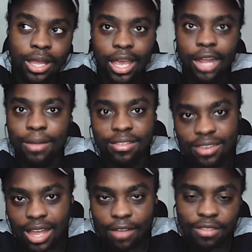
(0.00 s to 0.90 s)
and Man
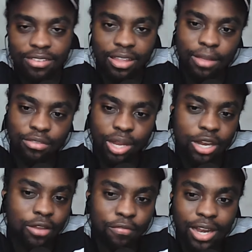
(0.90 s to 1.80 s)
City have the same as well,
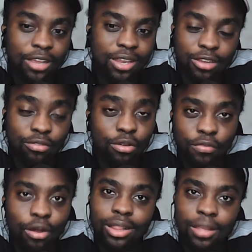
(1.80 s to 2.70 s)
and you feel like you need to go
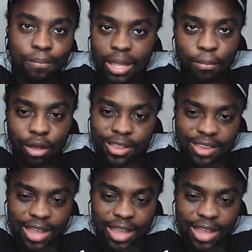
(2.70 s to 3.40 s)
for all the big boys.